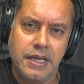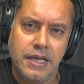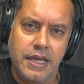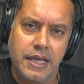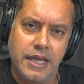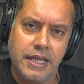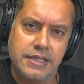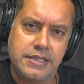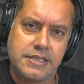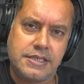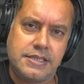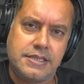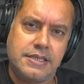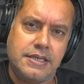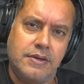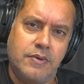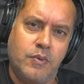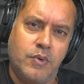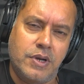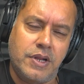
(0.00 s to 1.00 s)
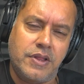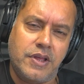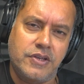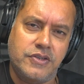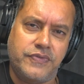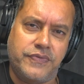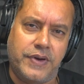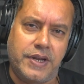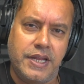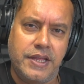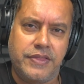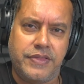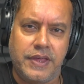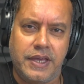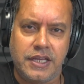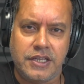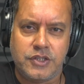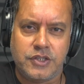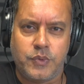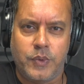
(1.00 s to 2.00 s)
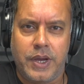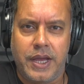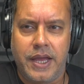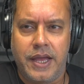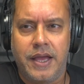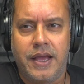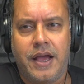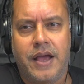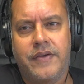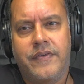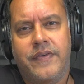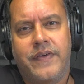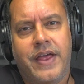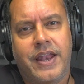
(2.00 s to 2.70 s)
It's one of those funny things where I've had a